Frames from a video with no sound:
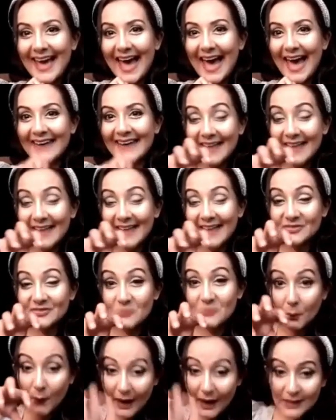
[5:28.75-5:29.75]
And
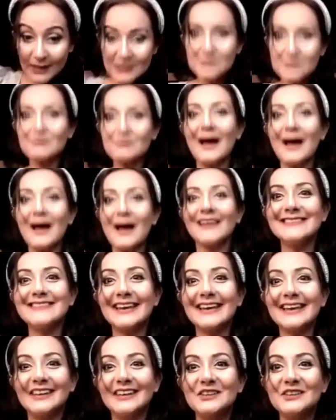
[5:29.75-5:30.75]
when you balance
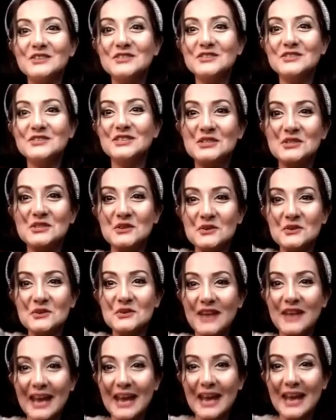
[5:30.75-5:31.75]
that energy, the
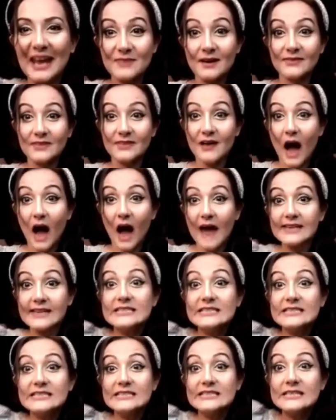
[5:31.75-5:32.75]
show came, the
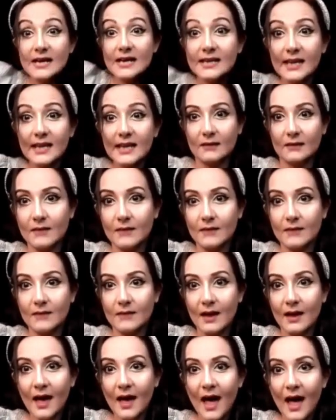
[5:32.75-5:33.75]
idea came
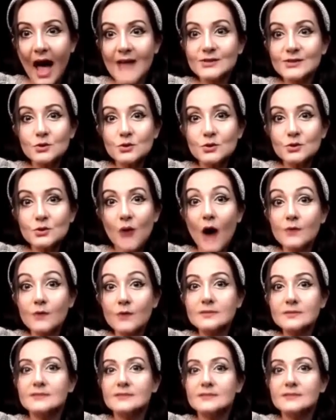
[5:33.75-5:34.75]
as to
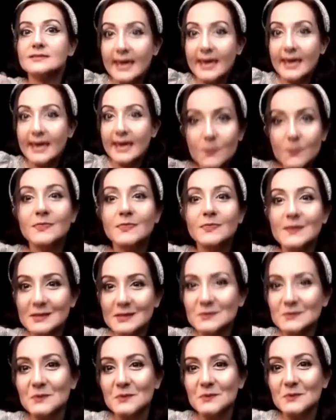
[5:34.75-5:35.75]
how sacred
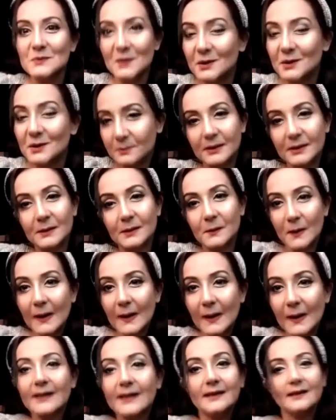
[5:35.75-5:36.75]
this work could be,
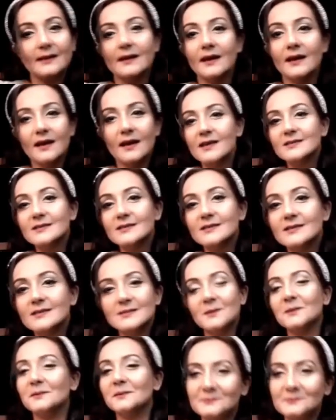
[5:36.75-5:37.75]
right?
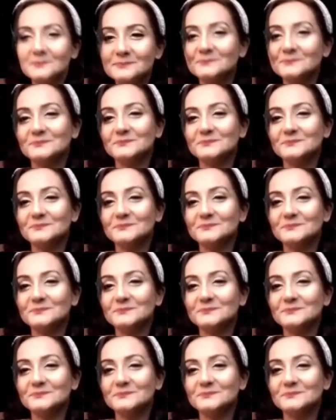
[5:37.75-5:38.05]
So